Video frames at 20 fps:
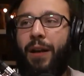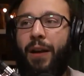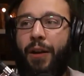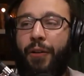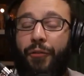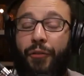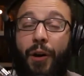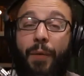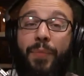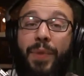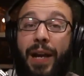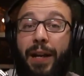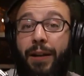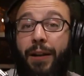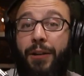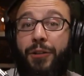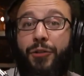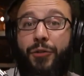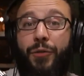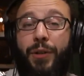from that
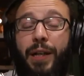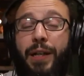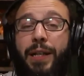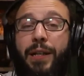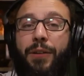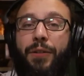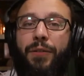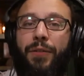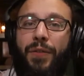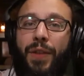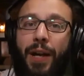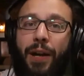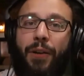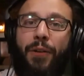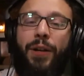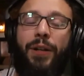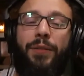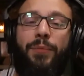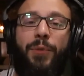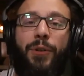country and hear their
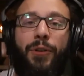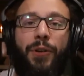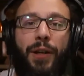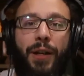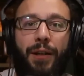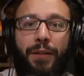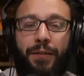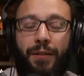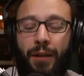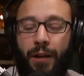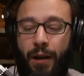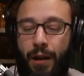experience